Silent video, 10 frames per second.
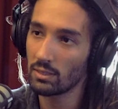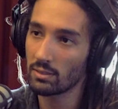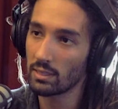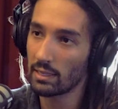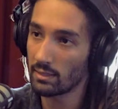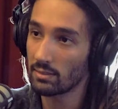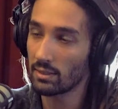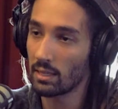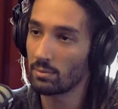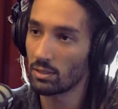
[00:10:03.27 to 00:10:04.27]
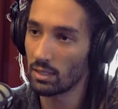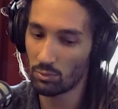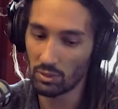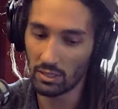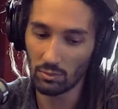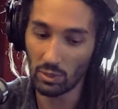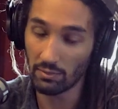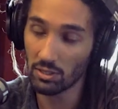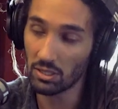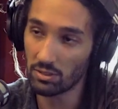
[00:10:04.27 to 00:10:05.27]
it. At least in Lebanon, like
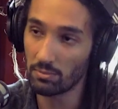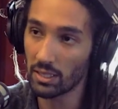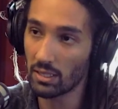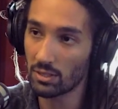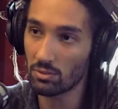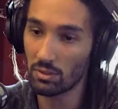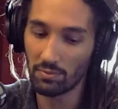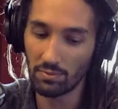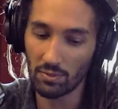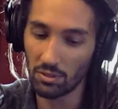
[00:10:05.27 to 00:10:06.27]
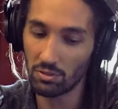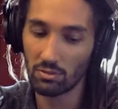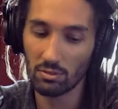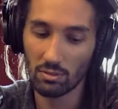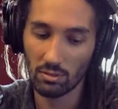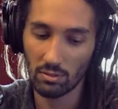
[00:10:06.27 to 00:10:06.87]
whenever there's a big issue, the first